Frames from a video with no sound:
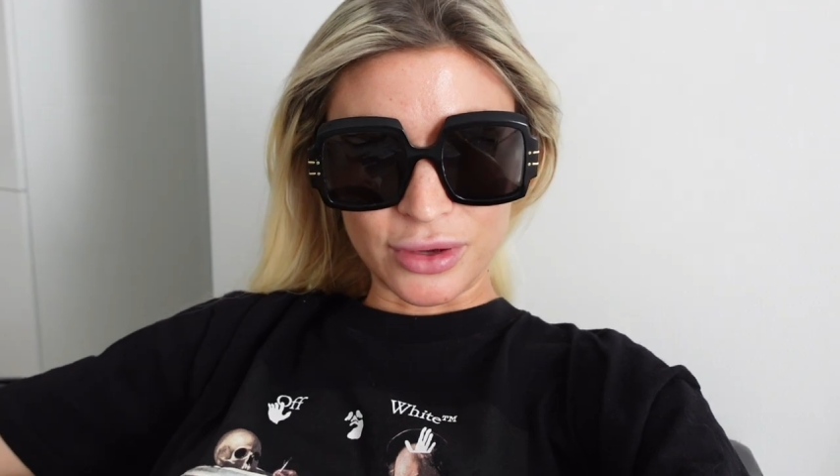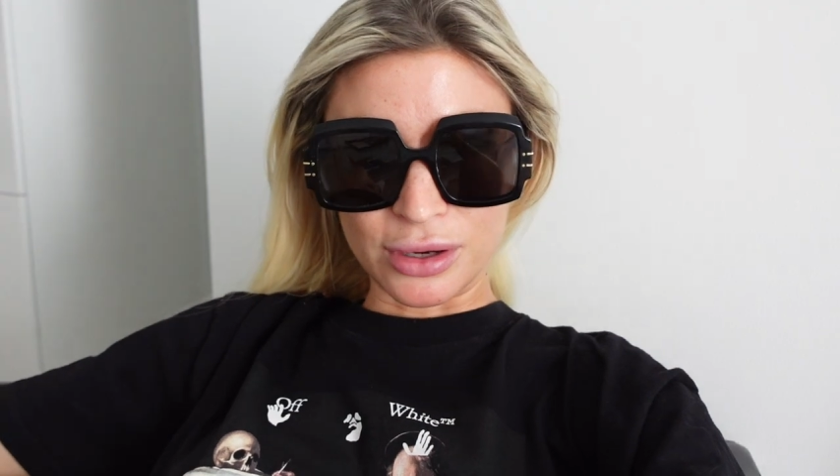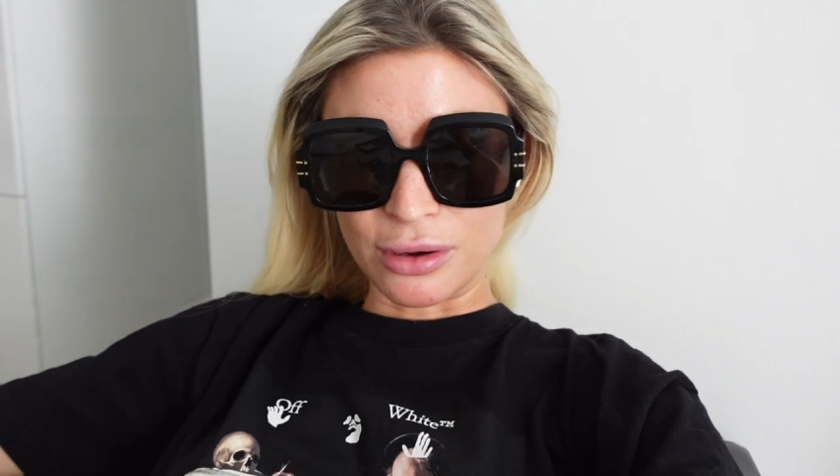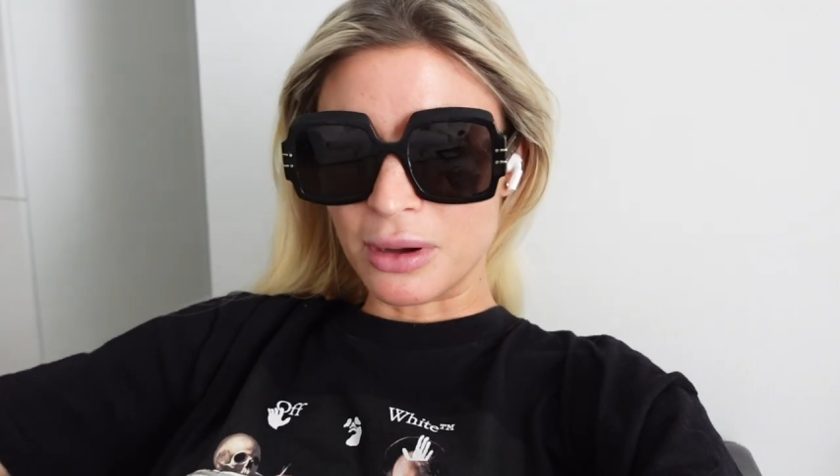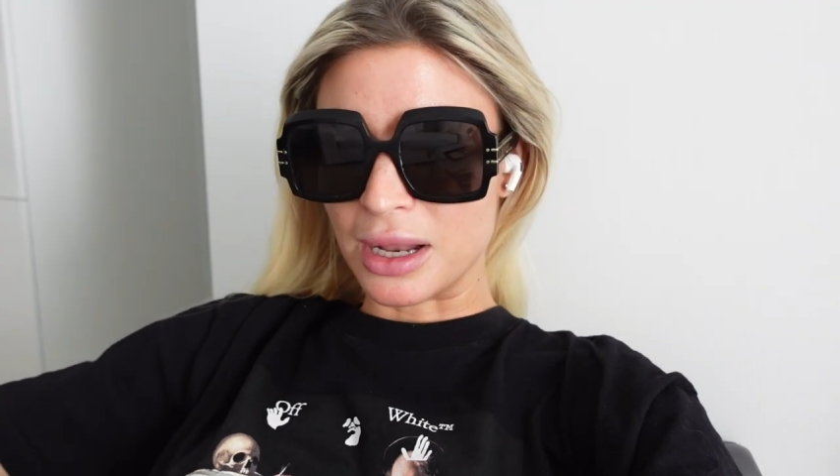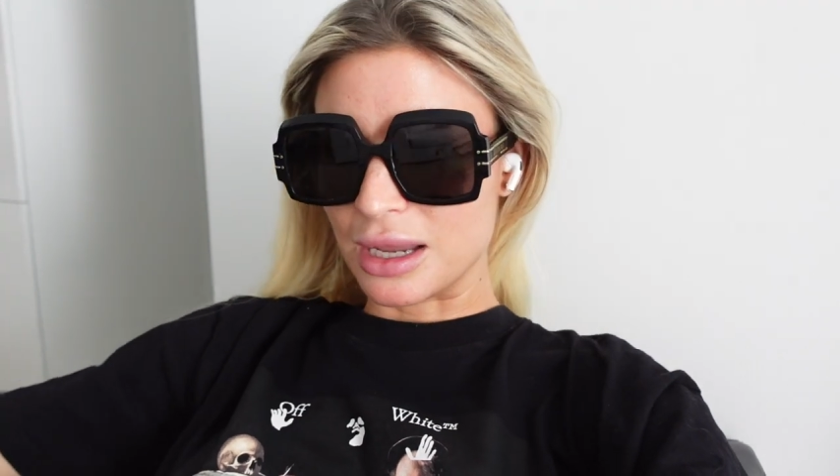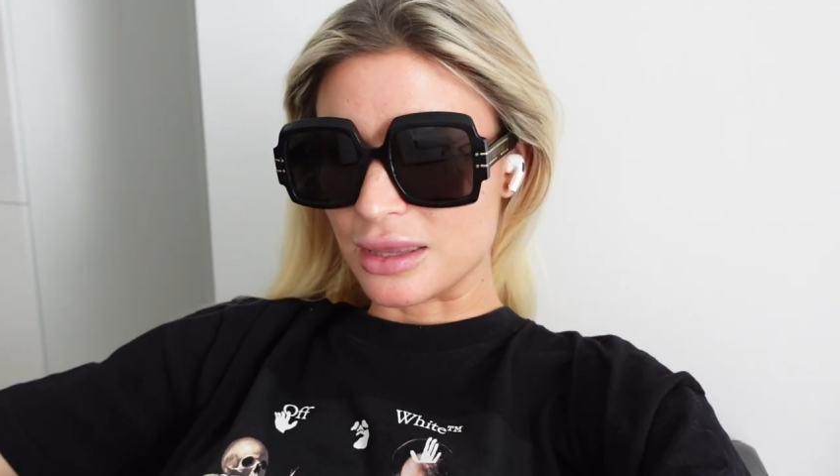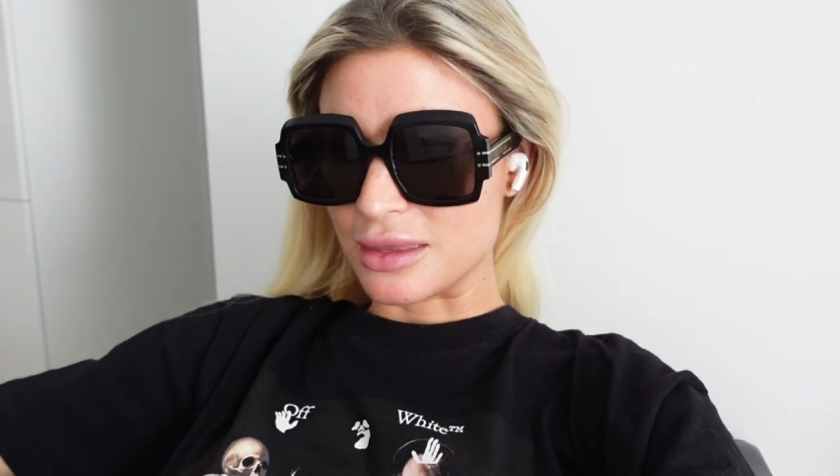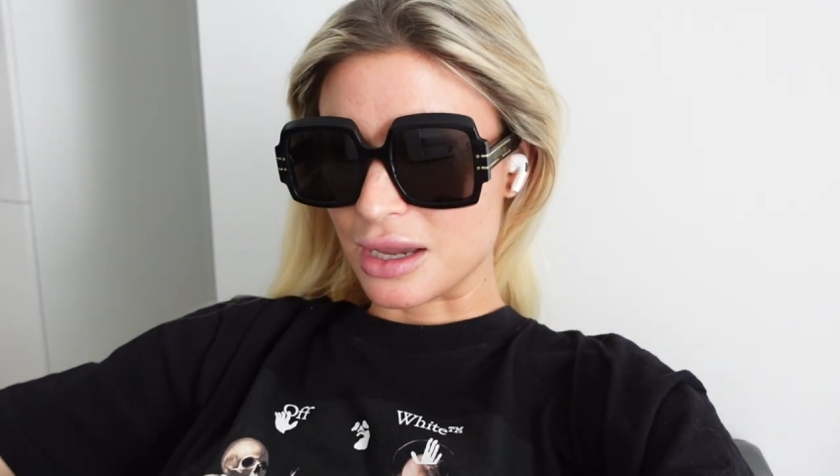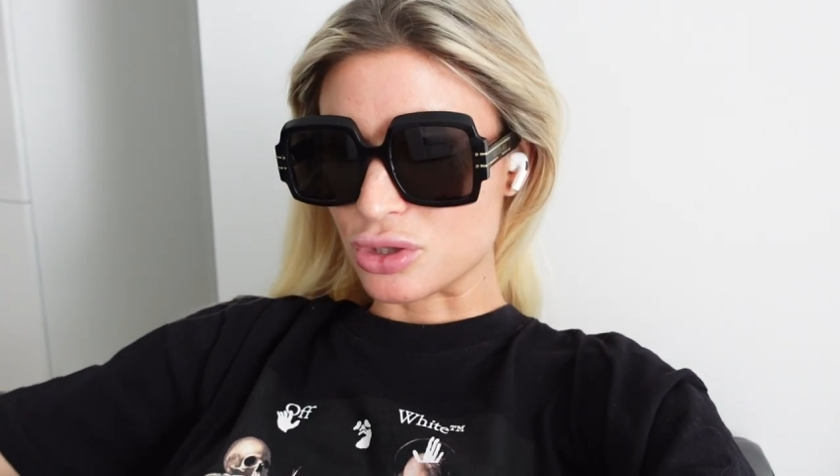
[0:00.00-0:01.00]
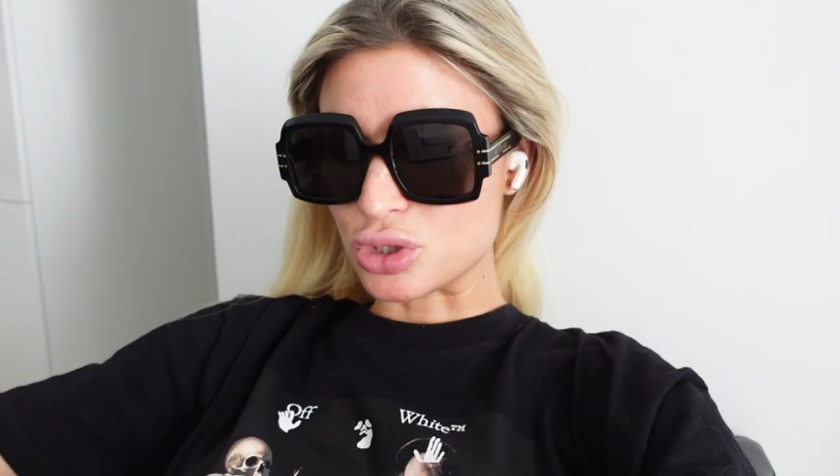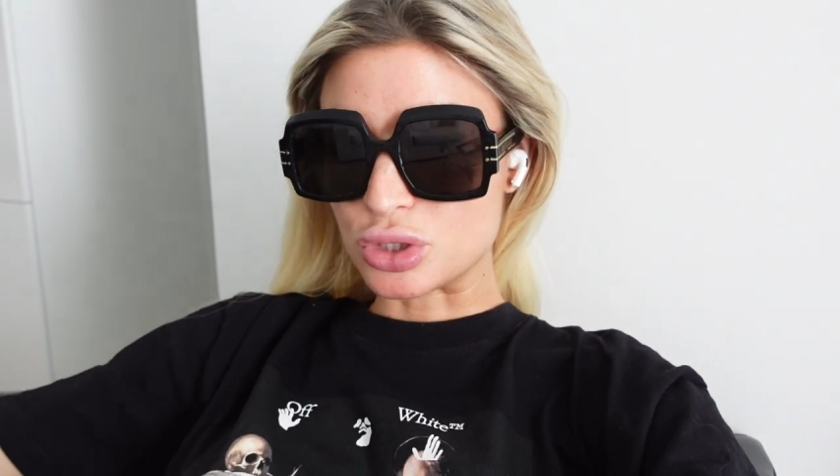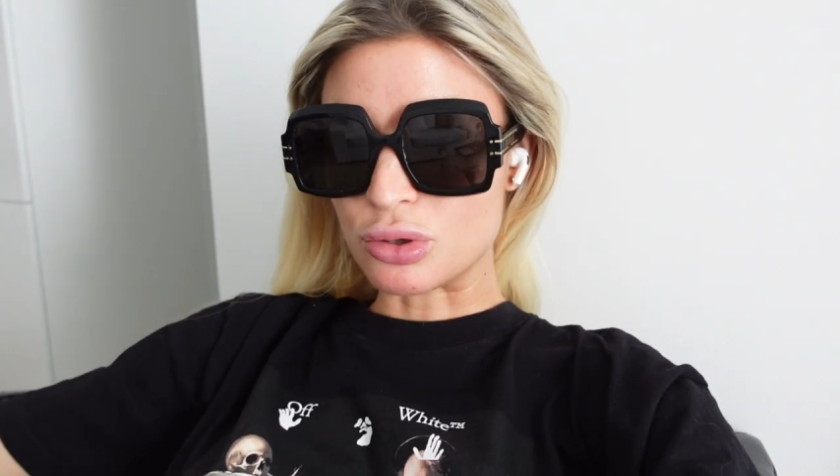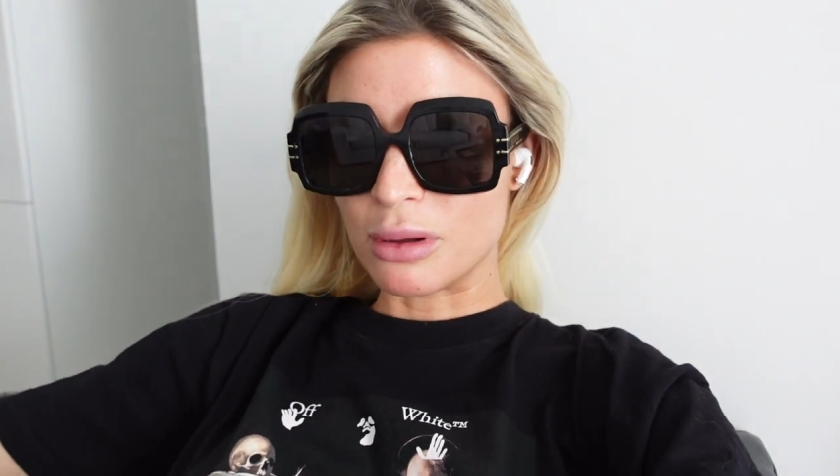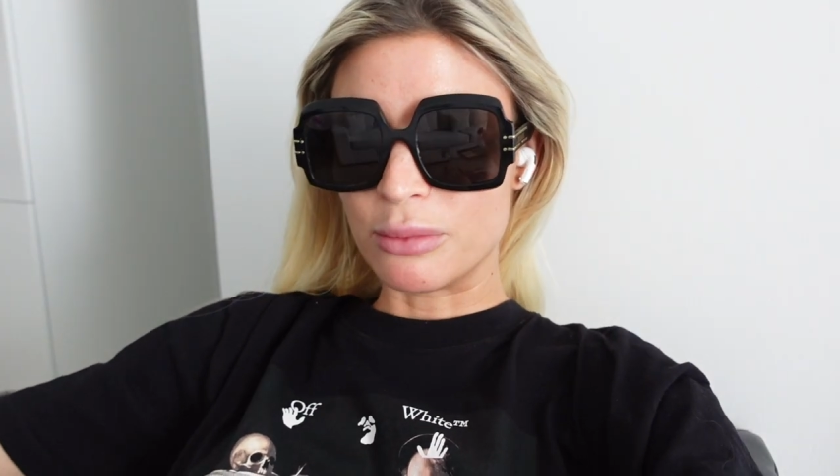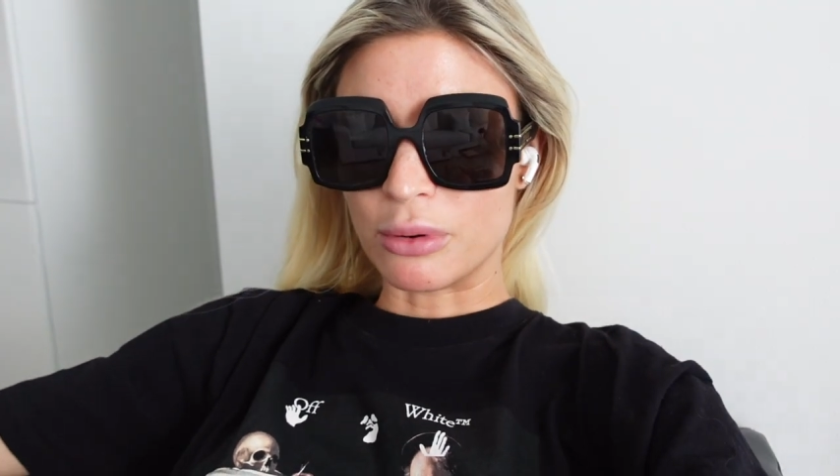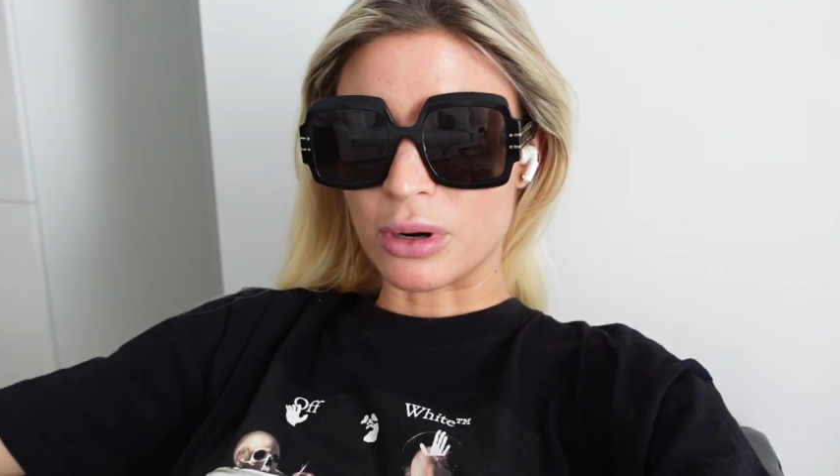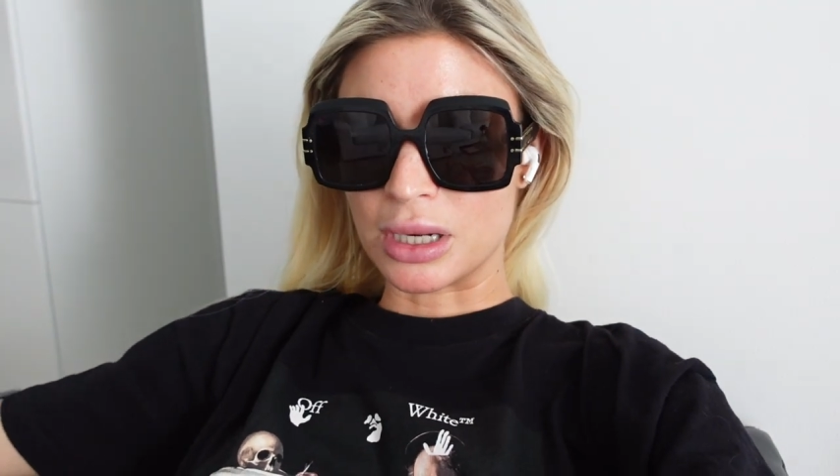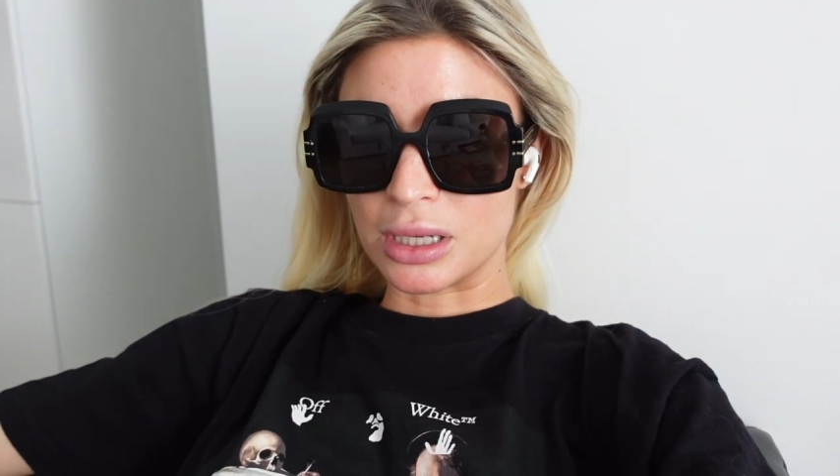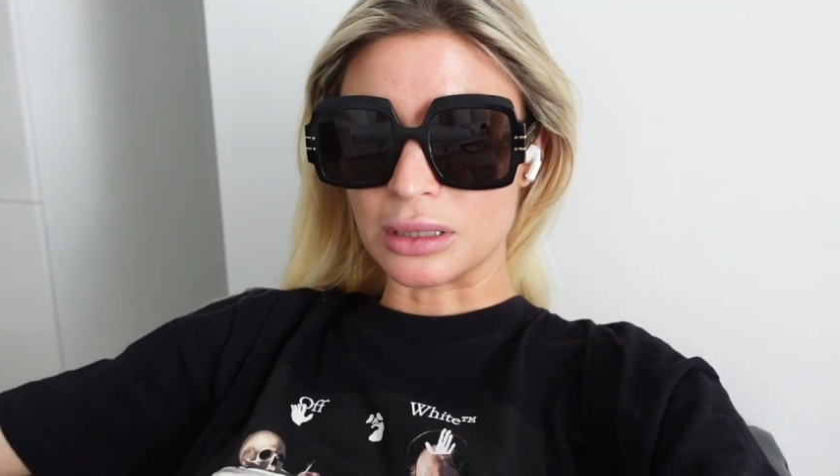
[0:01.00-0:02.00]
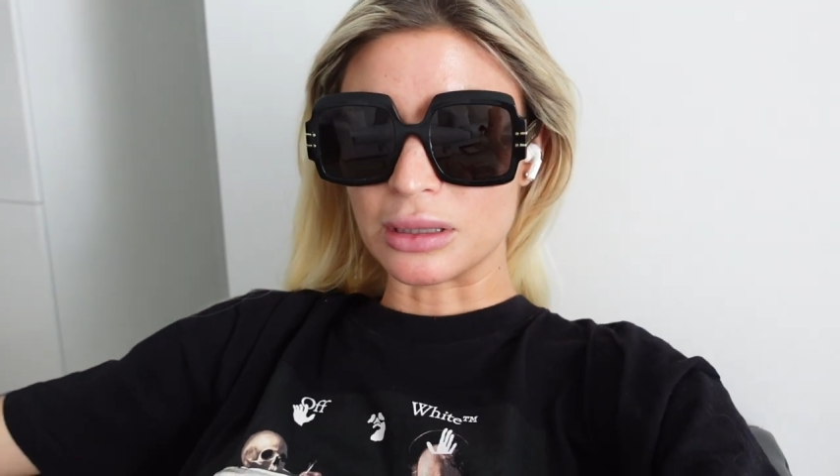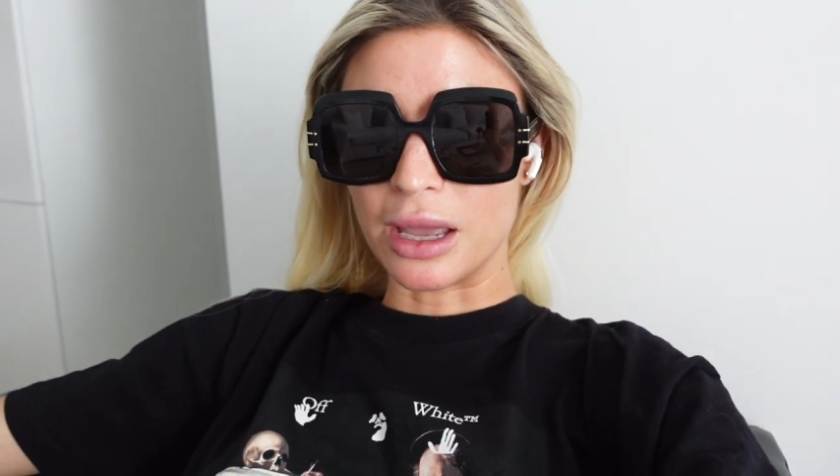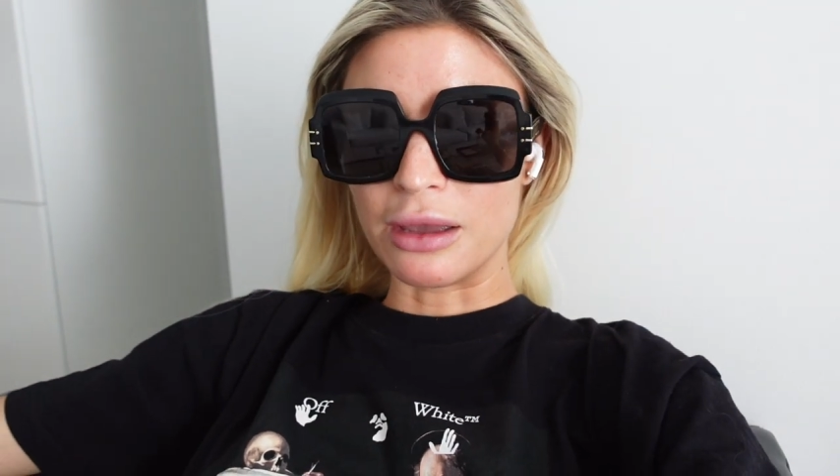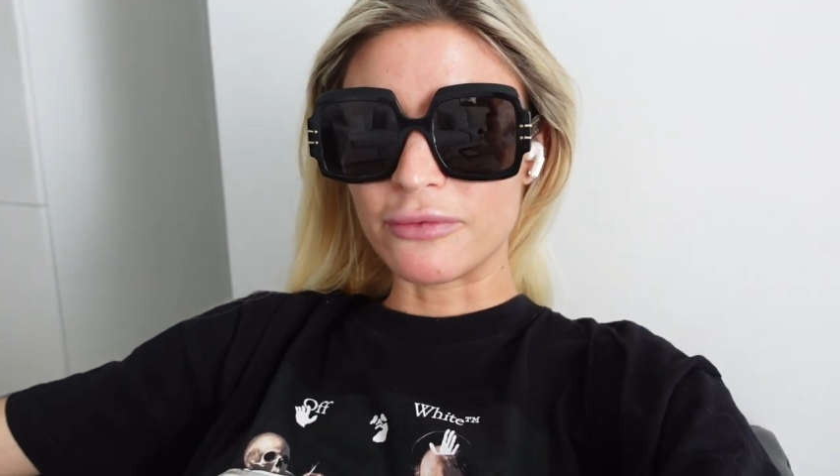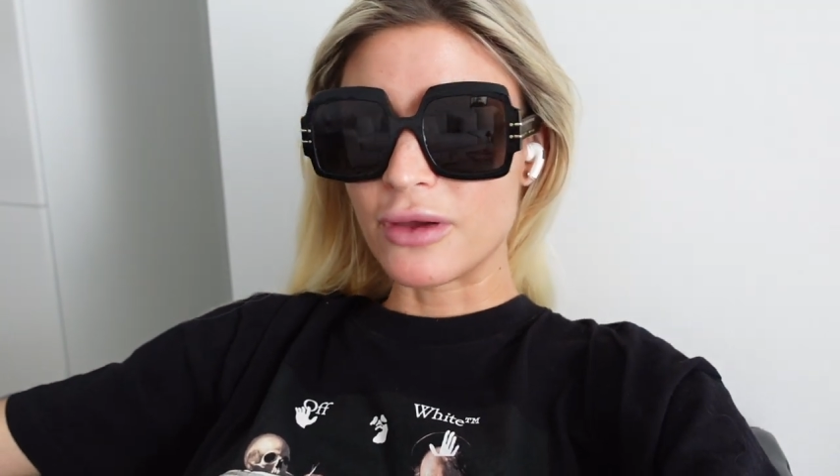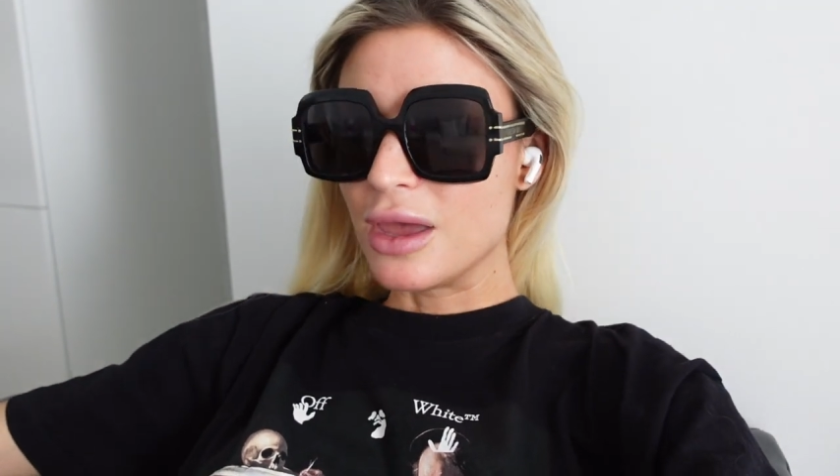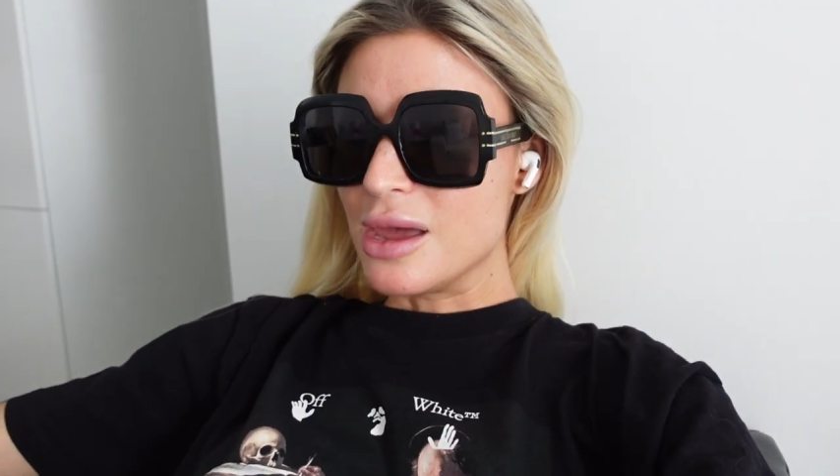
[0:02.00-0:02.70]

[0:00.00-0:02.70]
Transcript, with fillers: you know, and I think it's so important in life